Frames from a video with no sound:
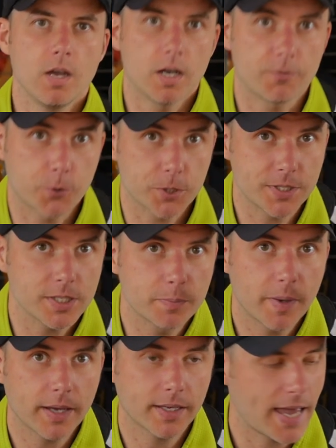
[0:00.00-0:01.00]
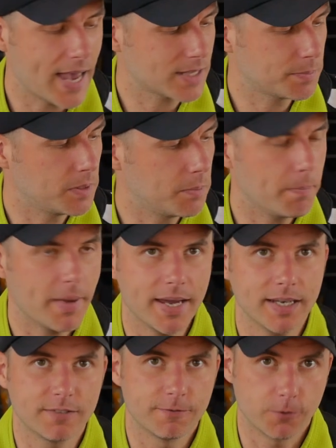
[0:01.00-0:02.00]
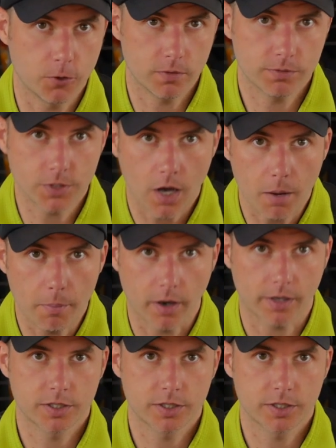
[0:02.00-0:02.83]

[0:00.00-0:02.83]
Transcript: Of course, this bike has been made for tarmac